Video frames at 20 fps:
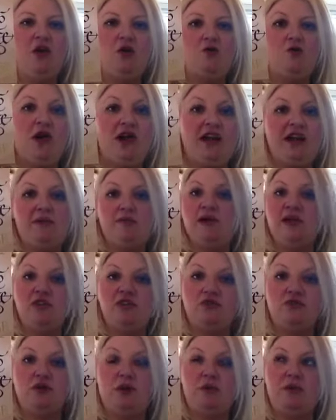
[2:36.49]

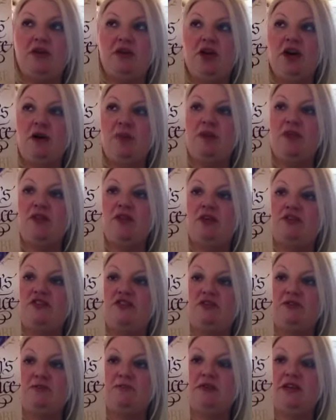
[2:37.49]
recommends Robin Hobb, I thought
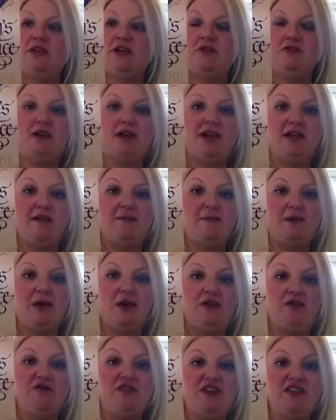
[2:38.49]
it would be a great
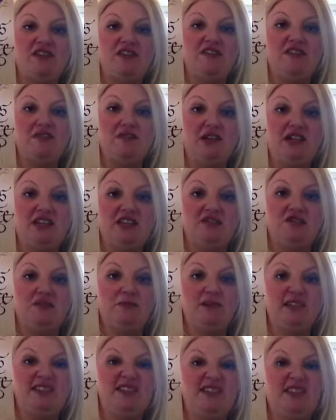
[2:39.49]
fantasy reader for
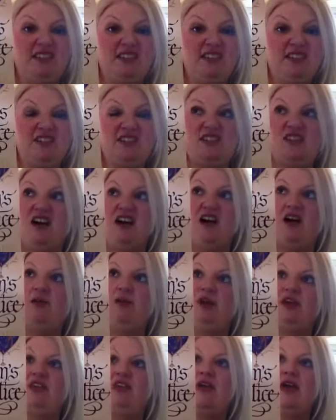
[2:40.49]
me to start
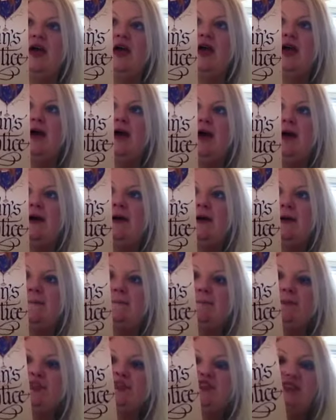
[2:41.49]
with.
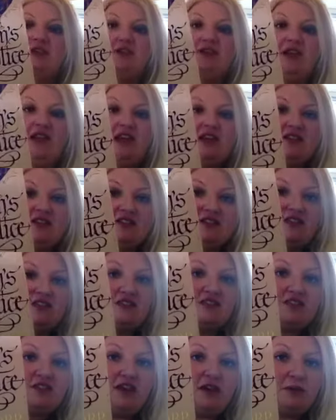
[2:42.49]
So yeah, so this
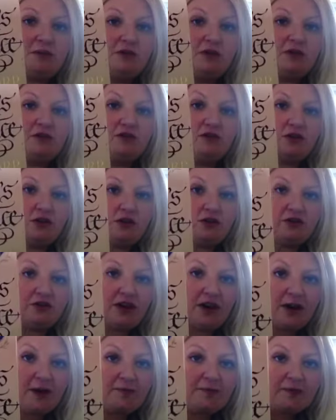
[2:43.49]
is a beautiful
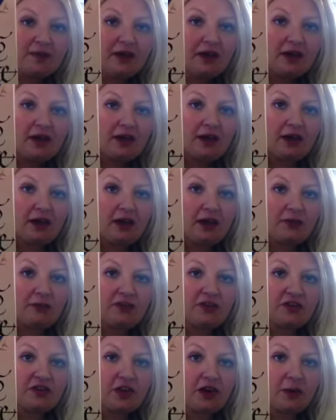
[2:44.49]
cover.
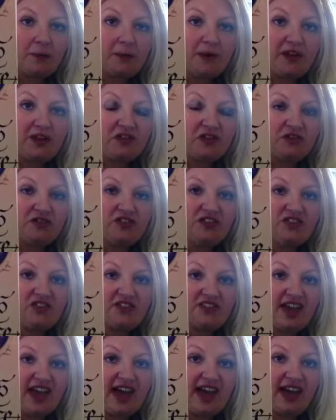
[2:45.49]
It's got a picture of a
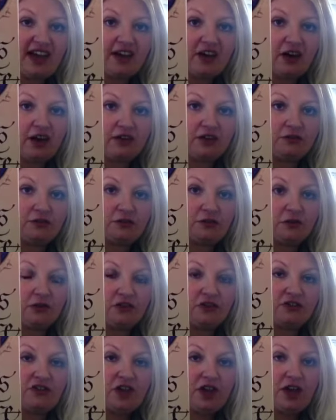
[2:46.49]
stag on the
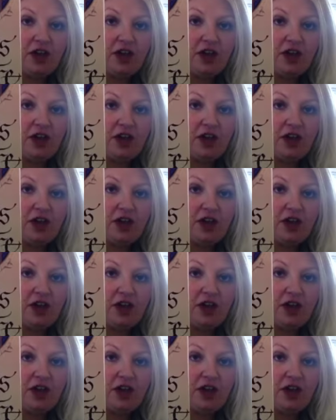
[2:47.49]
front.